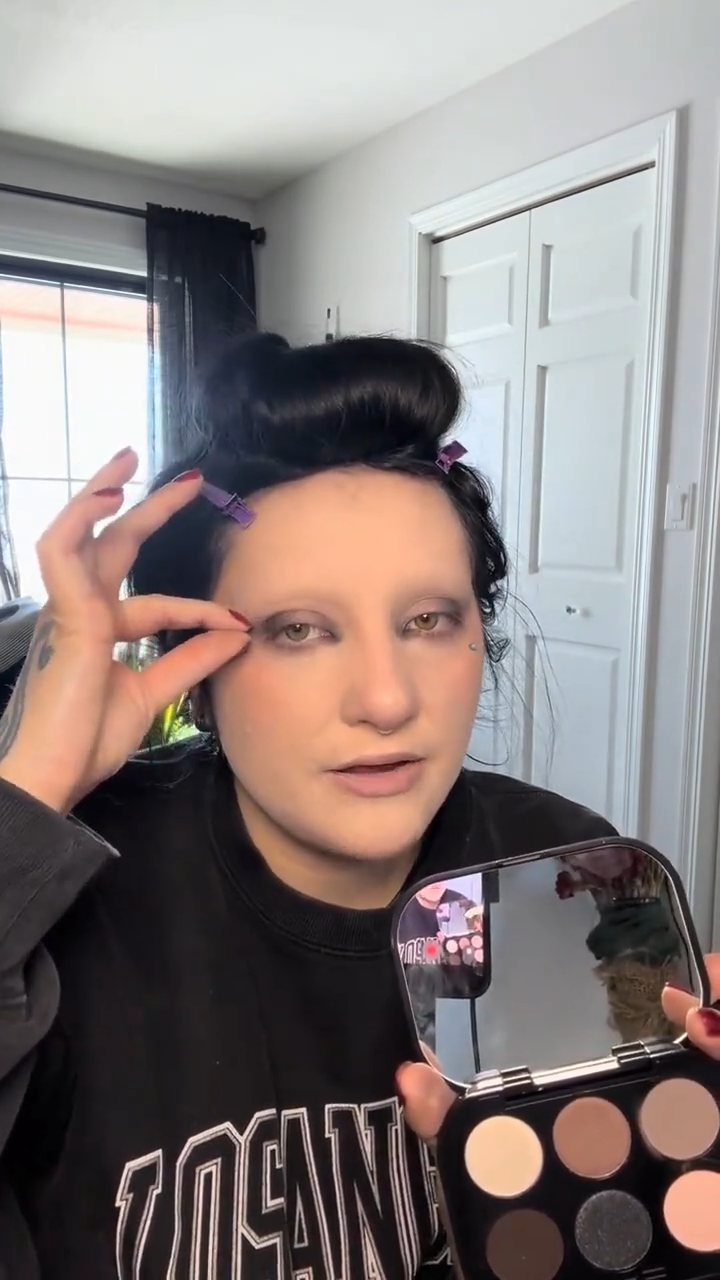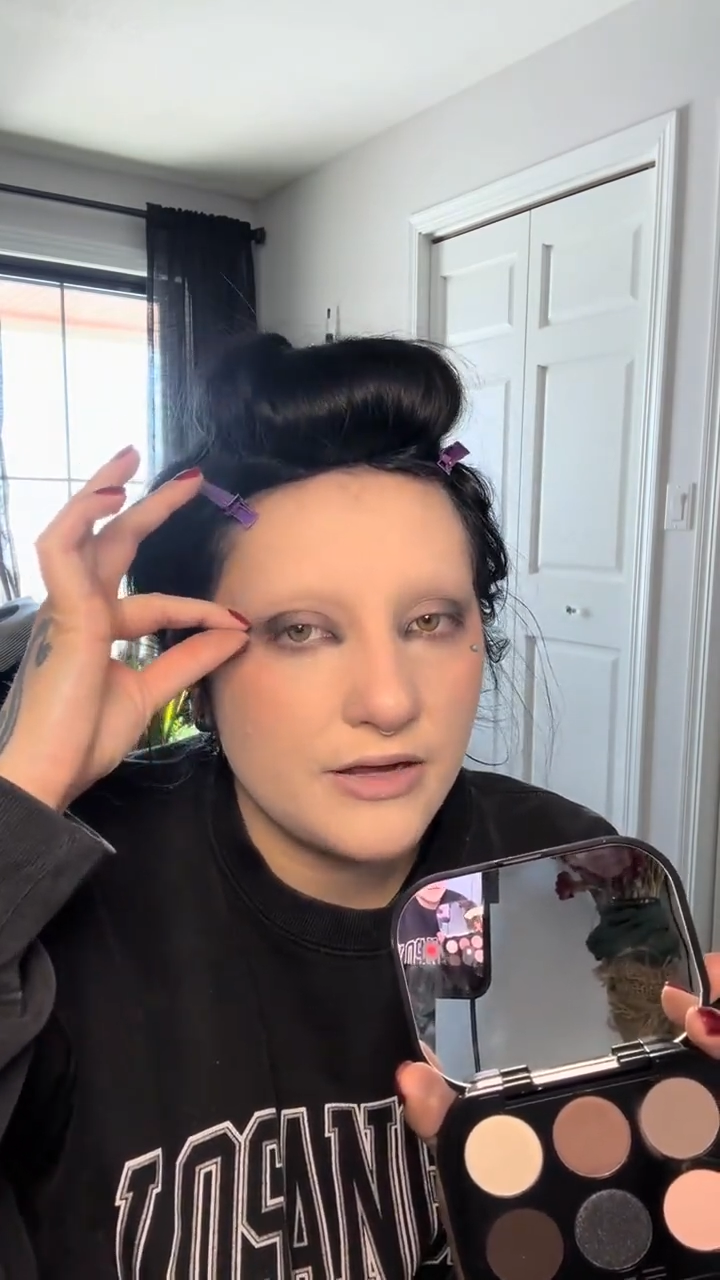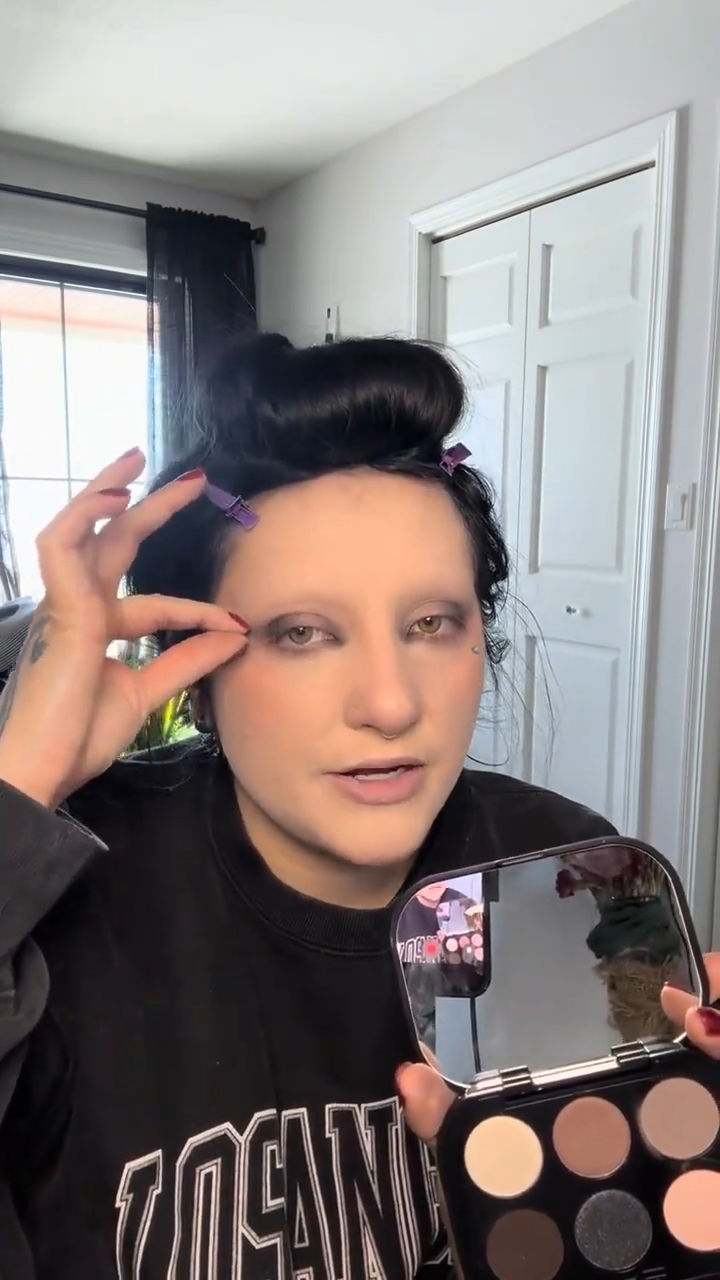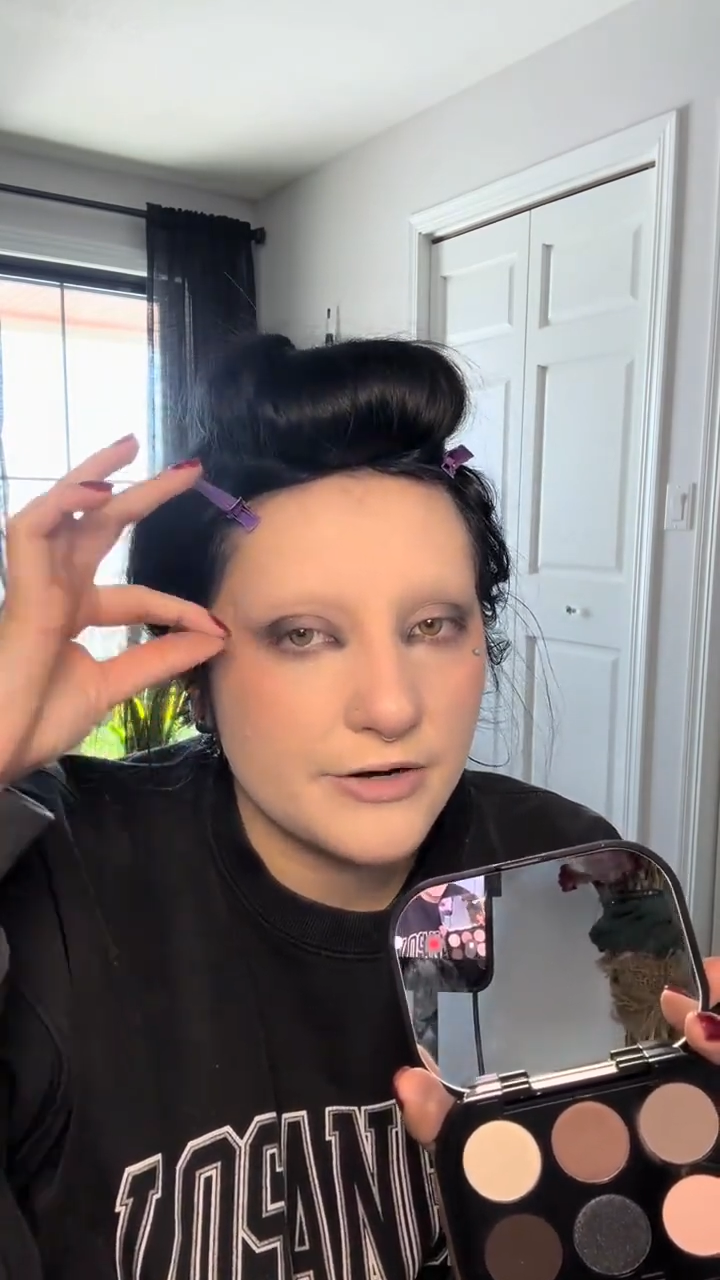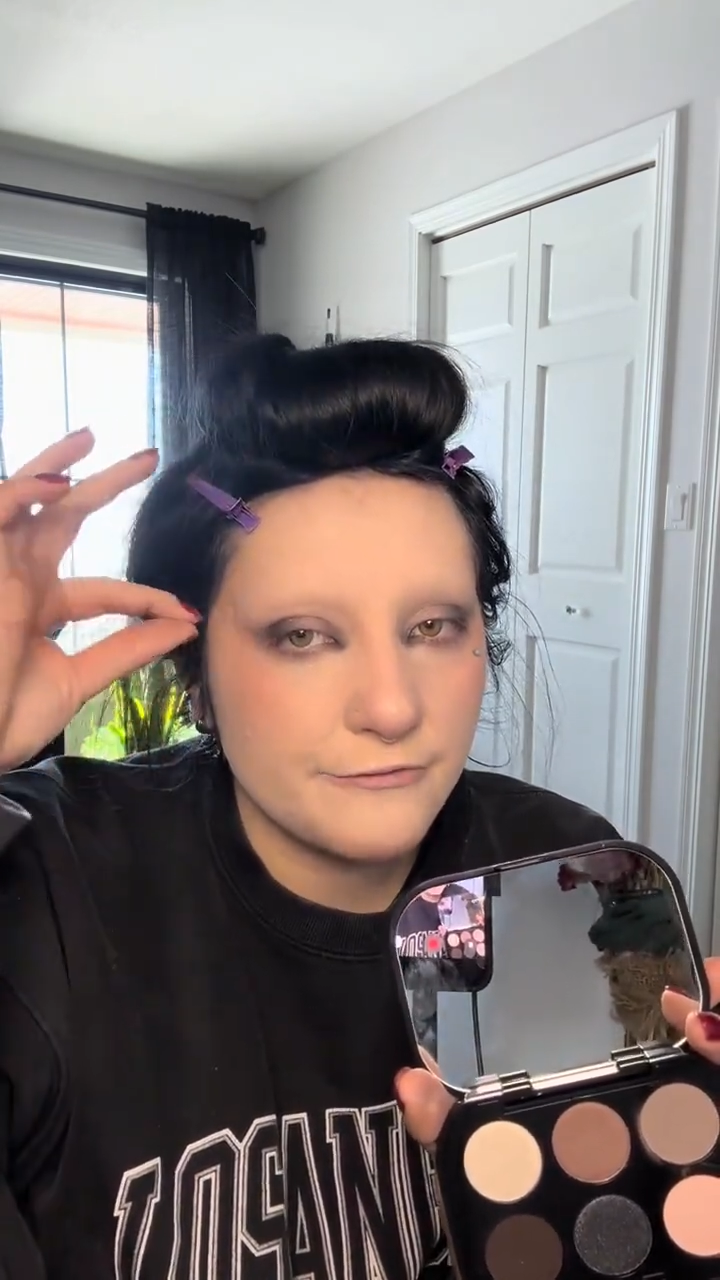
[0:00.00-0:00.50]

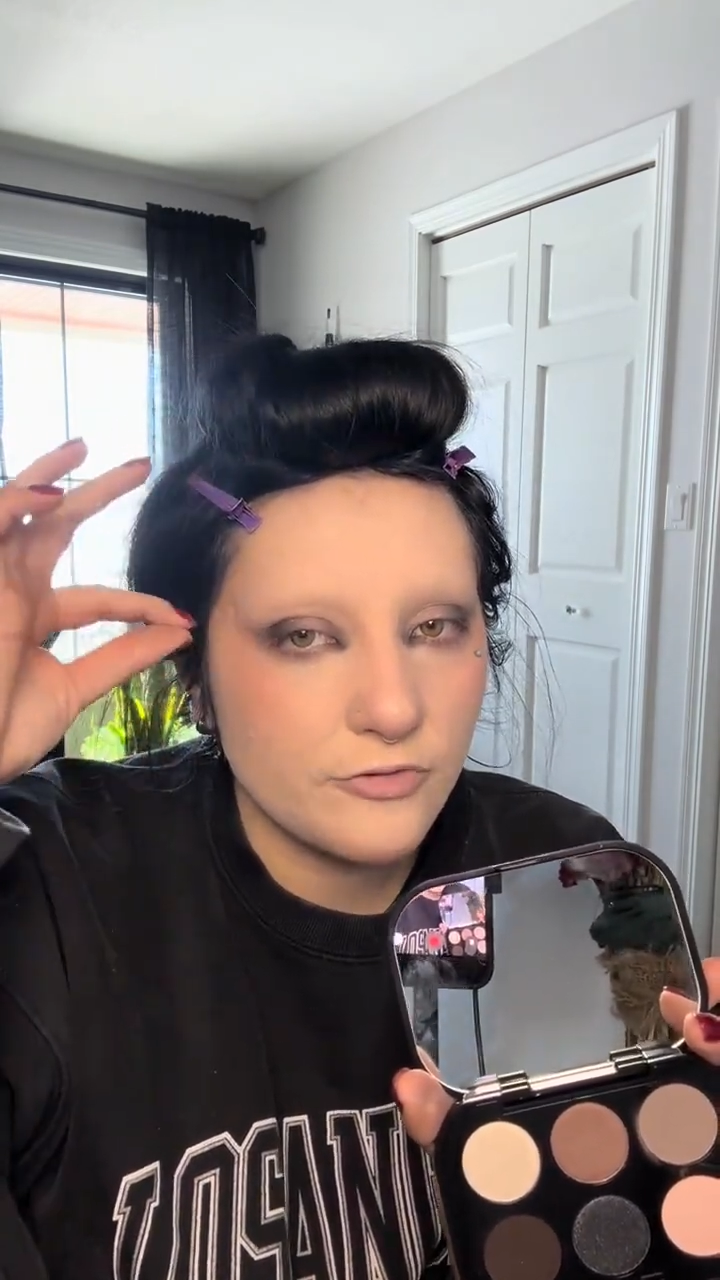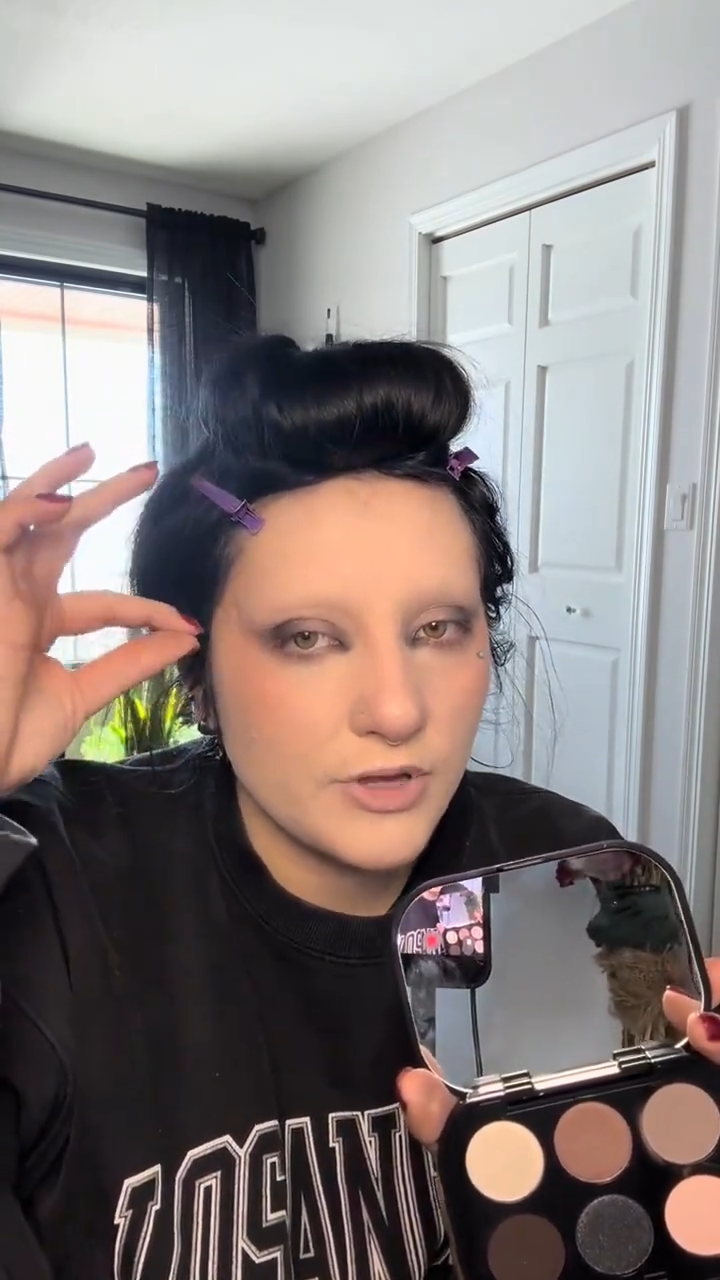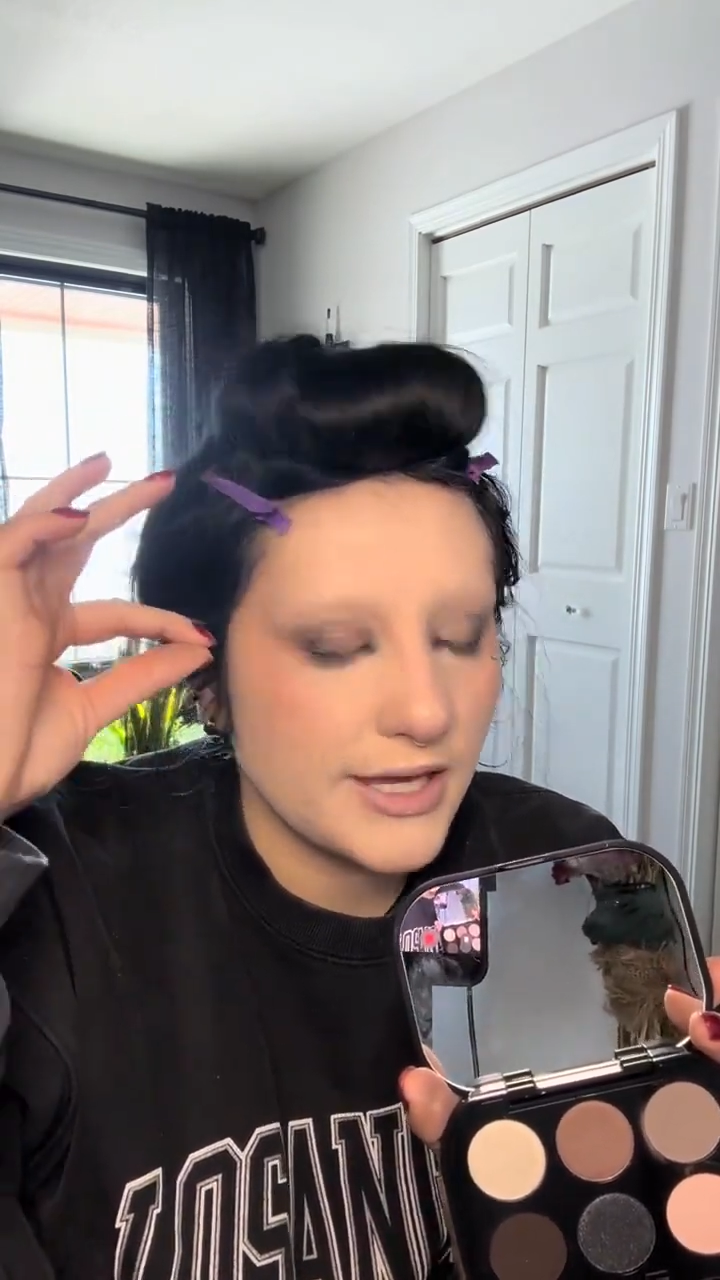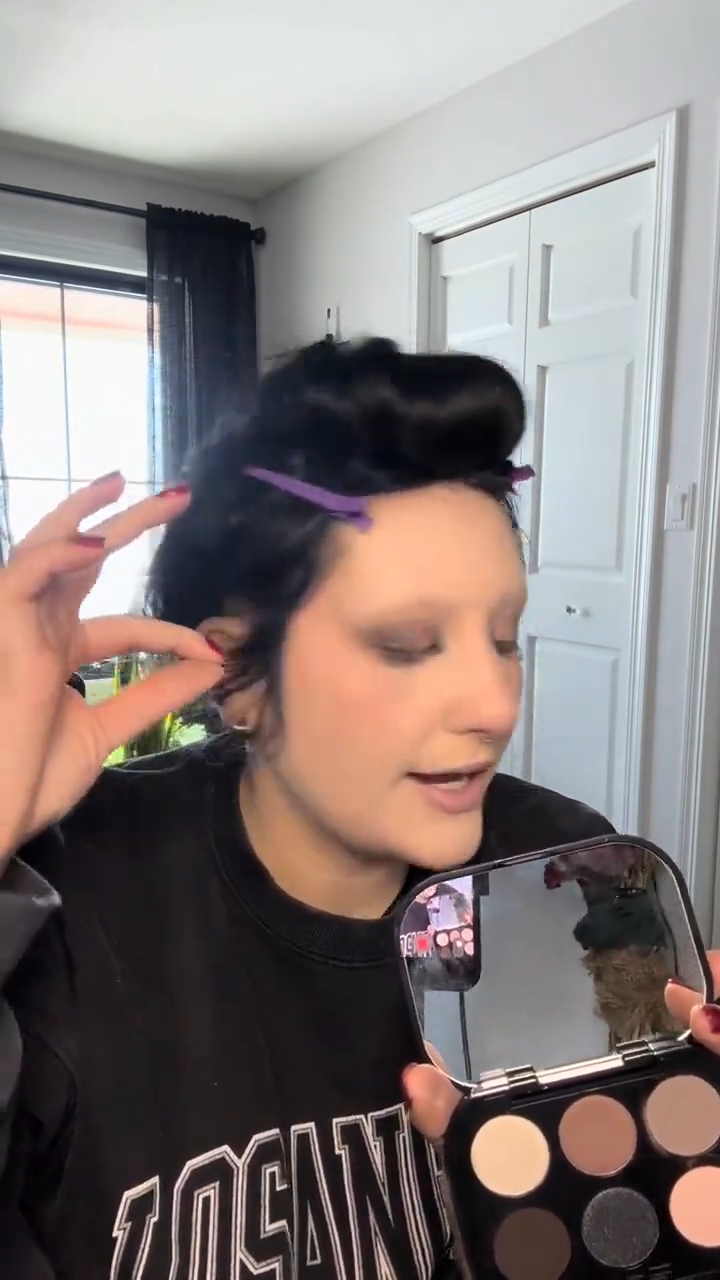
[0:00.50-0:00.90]
You're gonna flick it